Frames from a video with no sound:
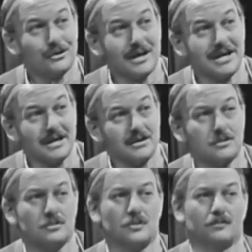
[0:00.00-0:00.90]
3 guineas?
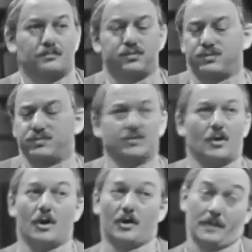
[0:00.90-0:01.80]

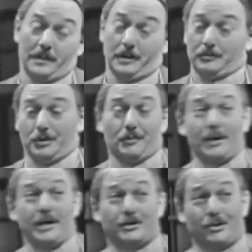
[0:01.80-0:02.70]
Oh,
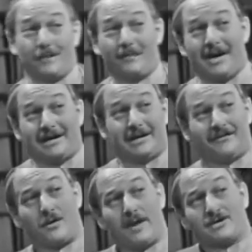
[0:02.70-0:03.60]
we should have paid a
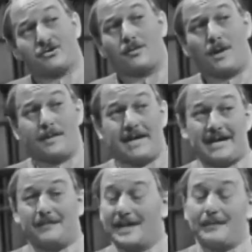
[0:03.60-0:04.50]
few extra bob and
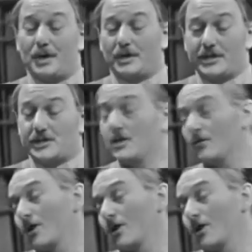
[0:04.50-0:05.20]
had him done by this new